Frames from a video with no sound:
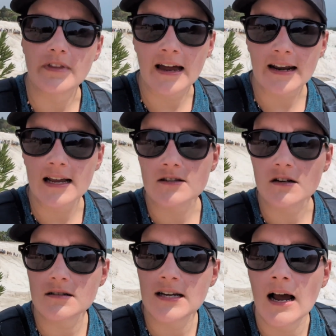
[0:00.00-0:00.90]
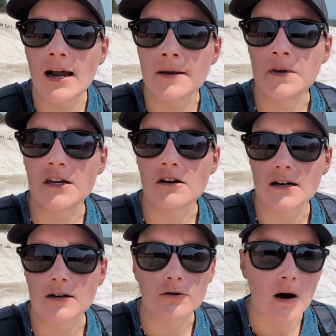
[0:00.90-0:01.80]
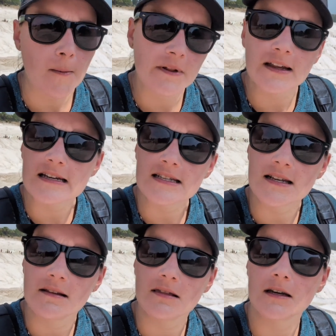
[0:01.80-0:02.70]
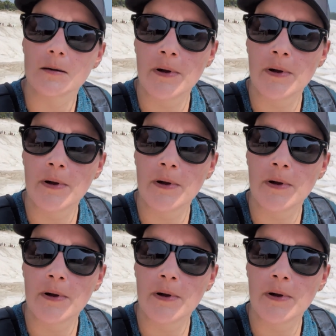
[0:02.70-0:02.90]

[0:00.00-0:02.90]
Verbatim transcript: that ends our time here at Hierapolis and the